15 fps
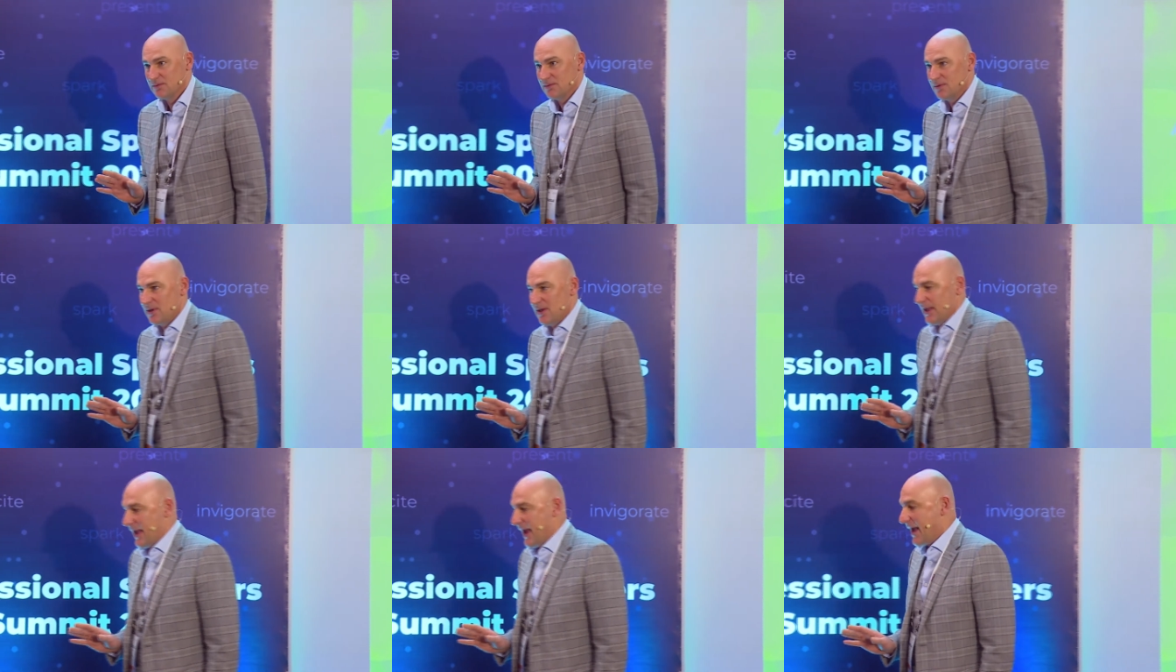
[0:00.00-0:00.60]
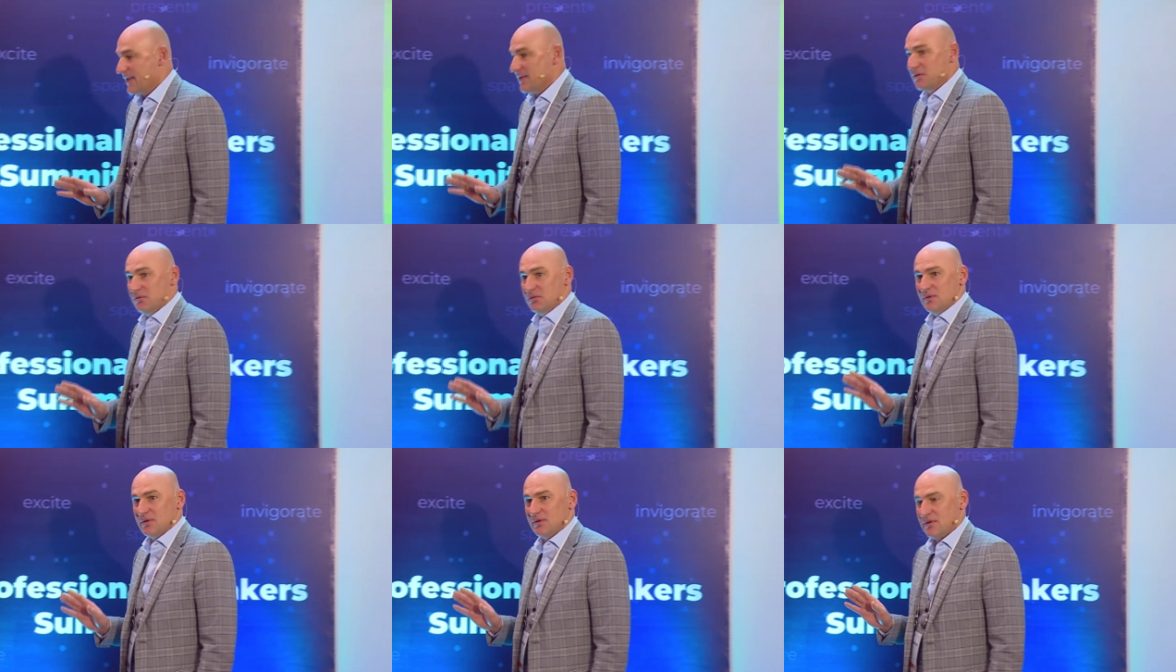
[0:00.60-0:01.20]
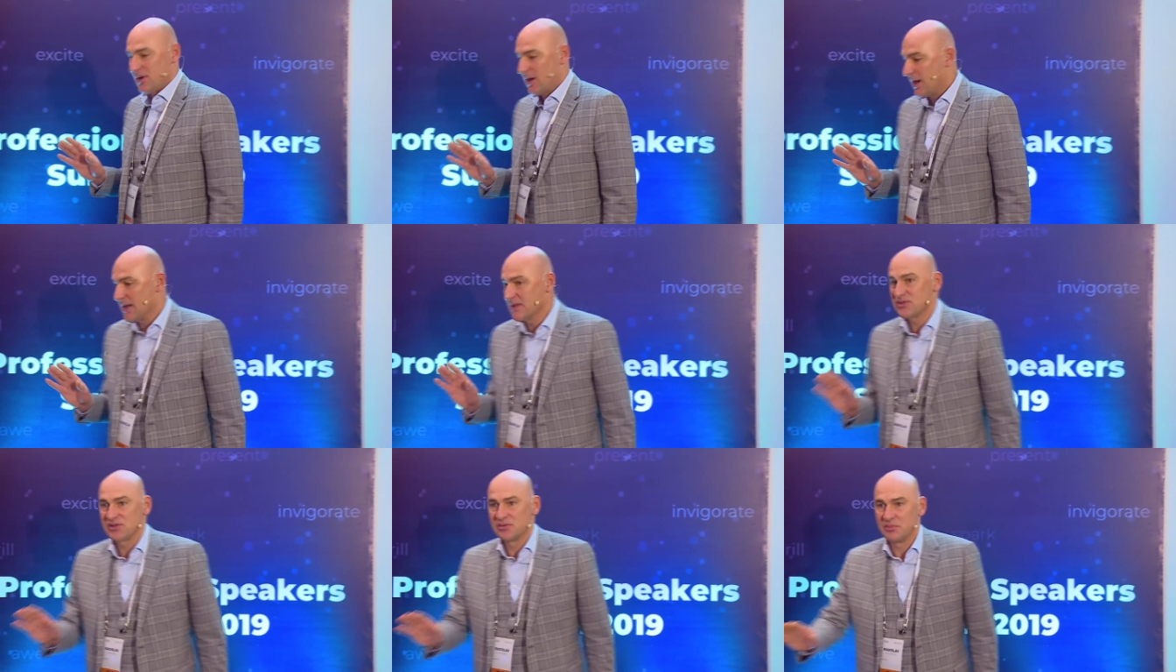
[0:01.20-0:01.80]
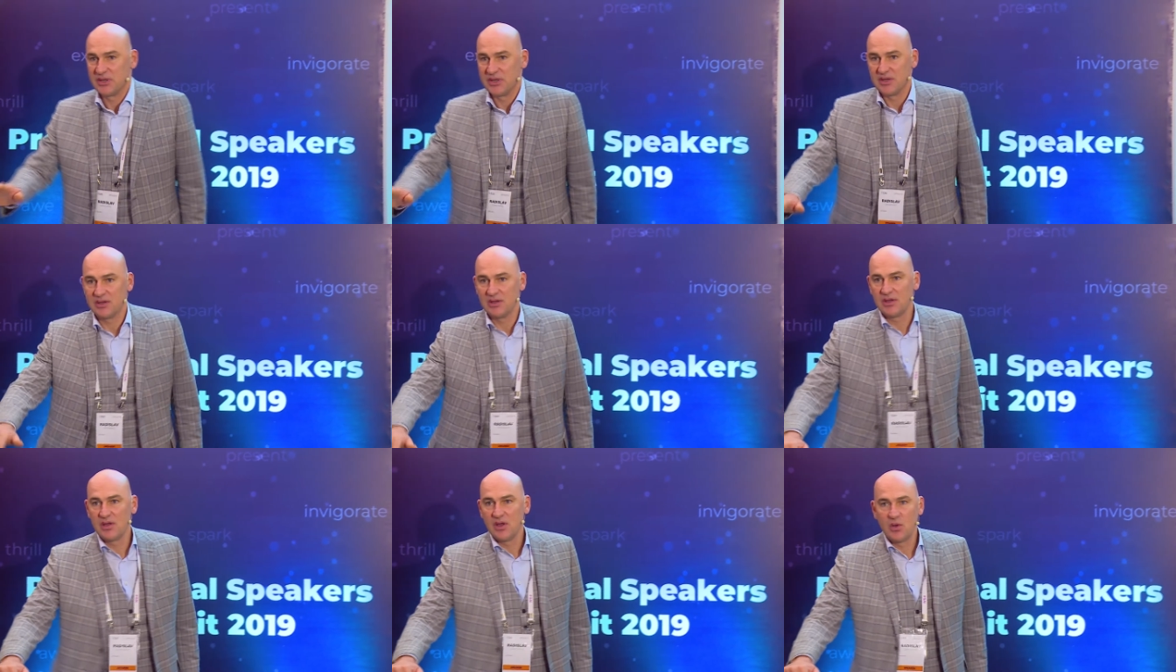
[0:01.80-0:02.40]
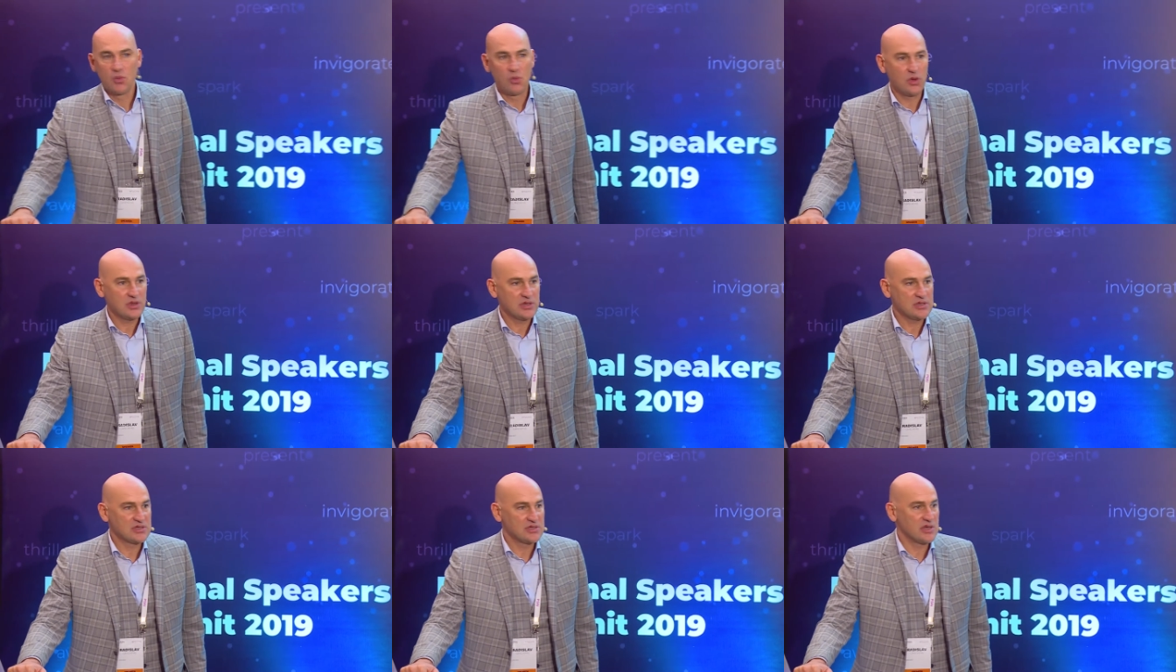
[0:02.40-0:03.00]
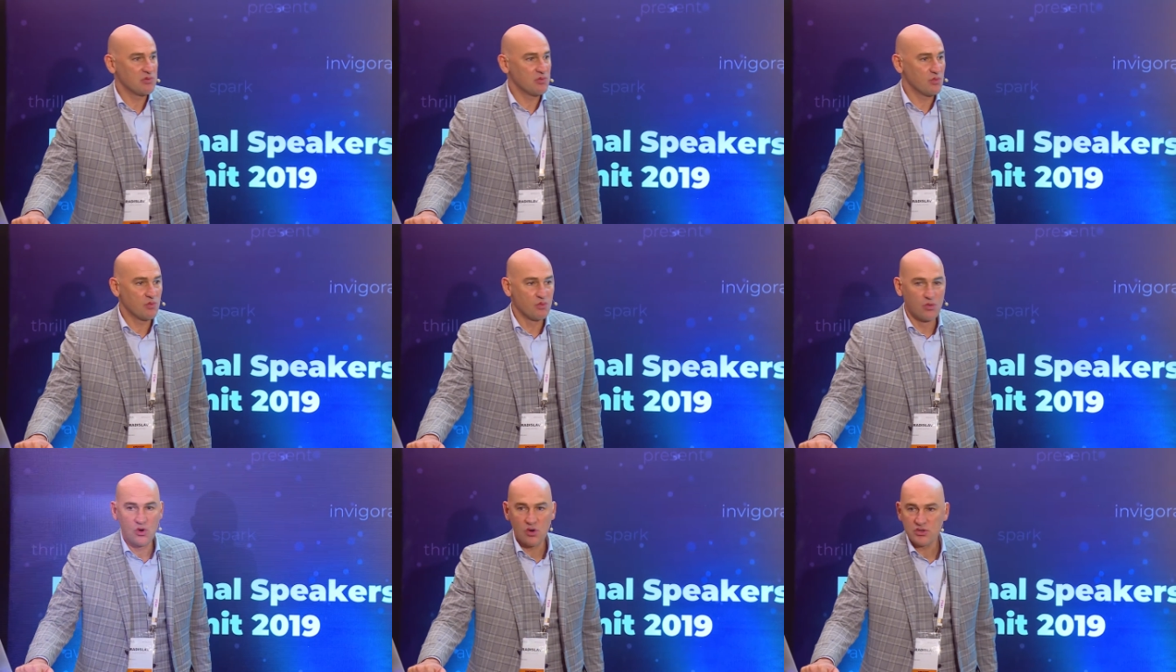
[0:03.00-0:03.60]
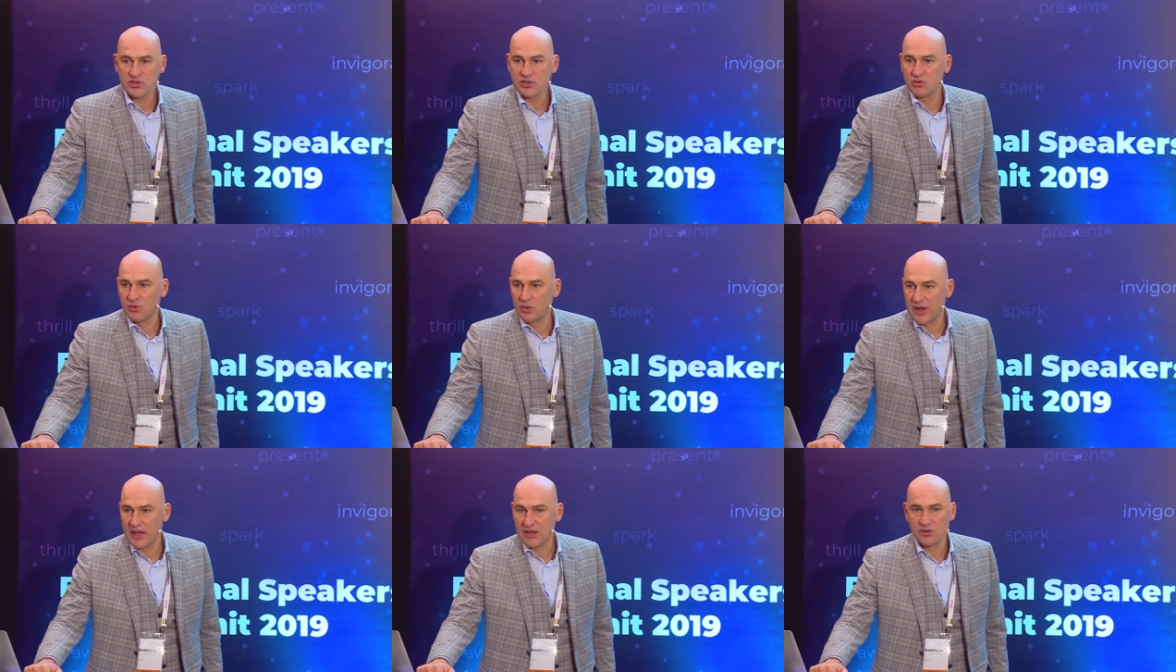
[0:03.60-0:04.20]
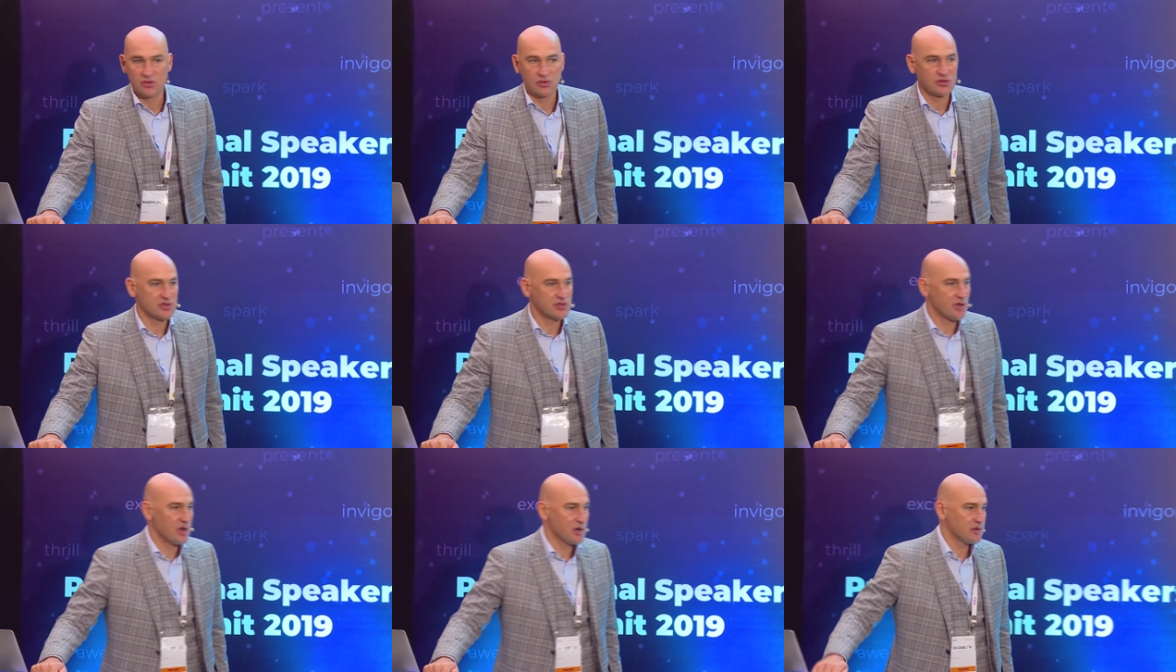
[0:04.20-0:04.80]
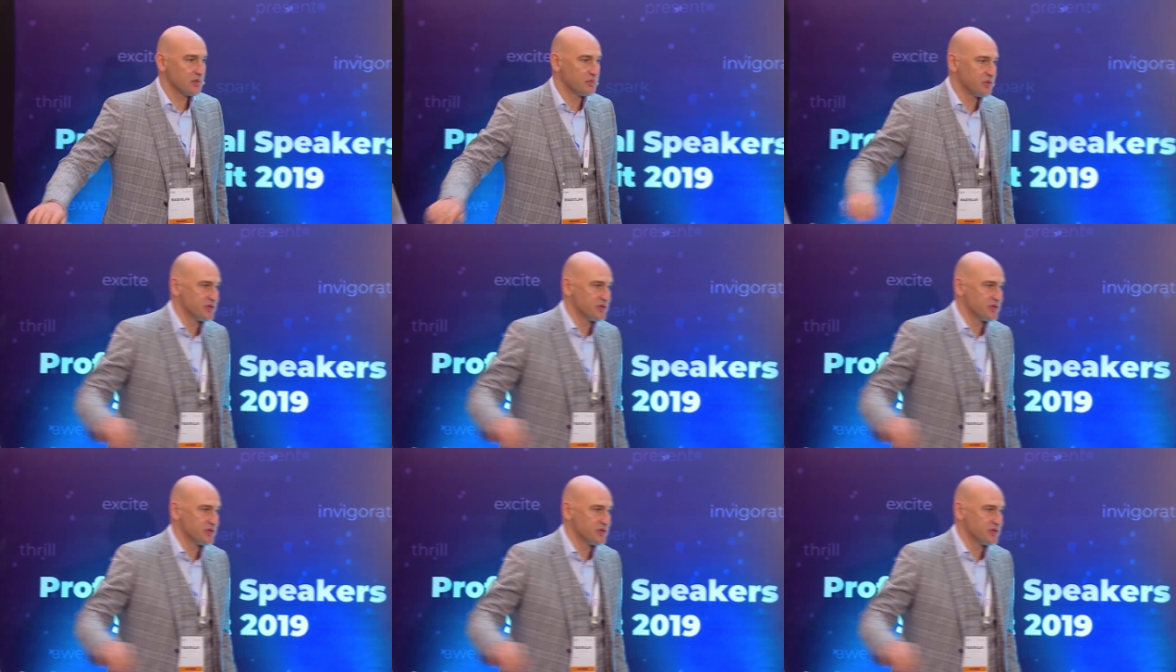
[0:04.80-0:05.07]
Yeah. And answer me, what is the worst way to start the